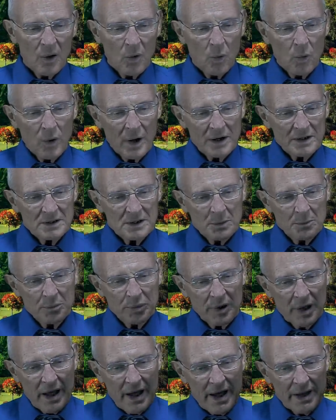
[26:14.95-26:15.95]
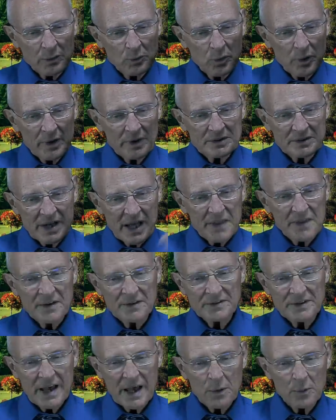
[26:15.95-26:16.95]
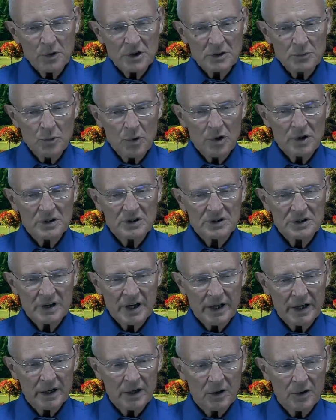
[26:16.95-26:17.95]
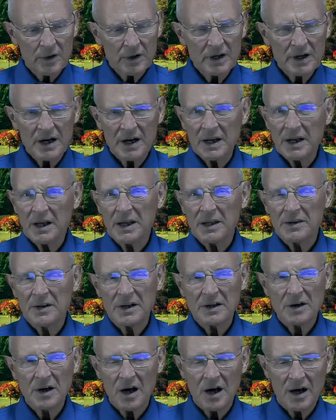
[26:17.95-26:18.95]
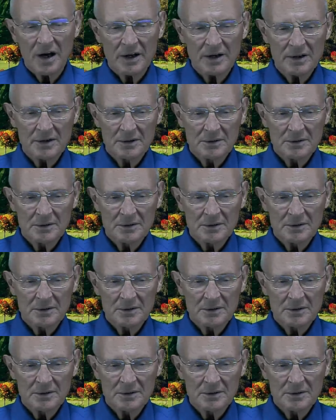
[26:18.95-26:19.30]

What is implied when we say that Satan was more subtle or cunning than God?